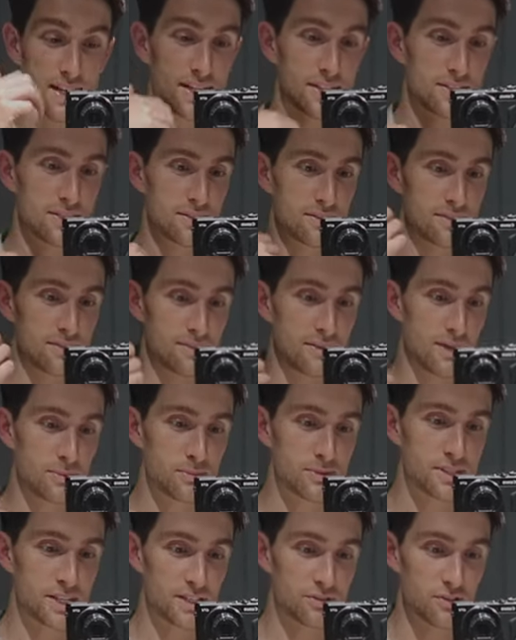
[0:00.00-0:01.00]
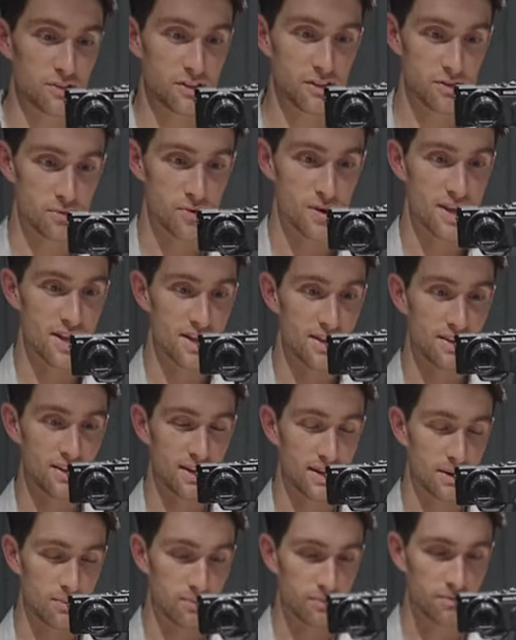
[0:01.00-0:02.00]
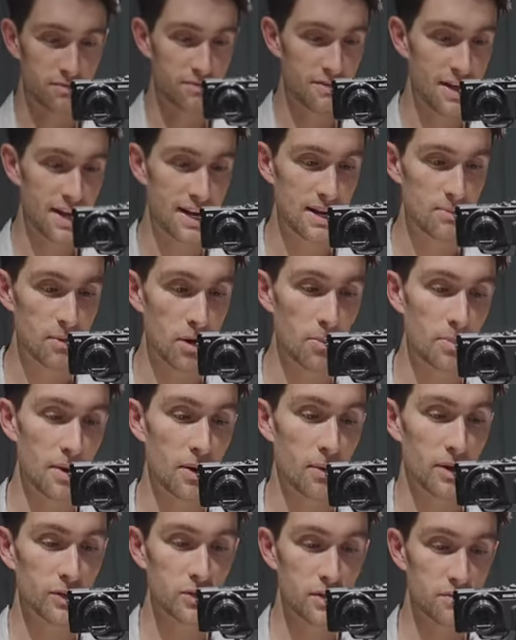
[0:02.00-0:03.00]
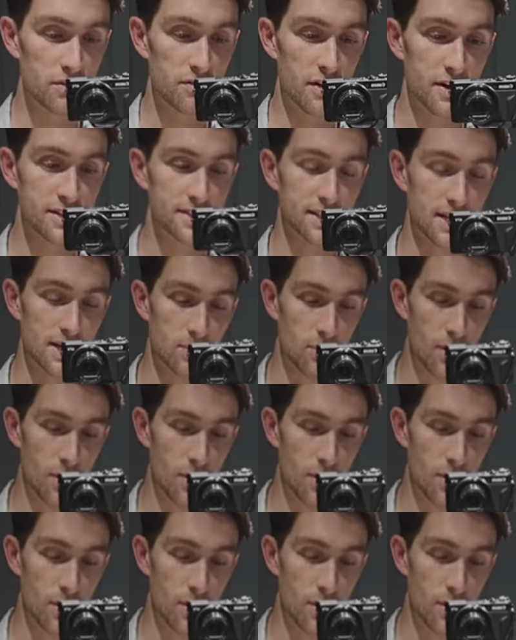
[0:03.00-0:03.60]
listen, I'm 6'3" and I'm fairly well built. I do have a very skinny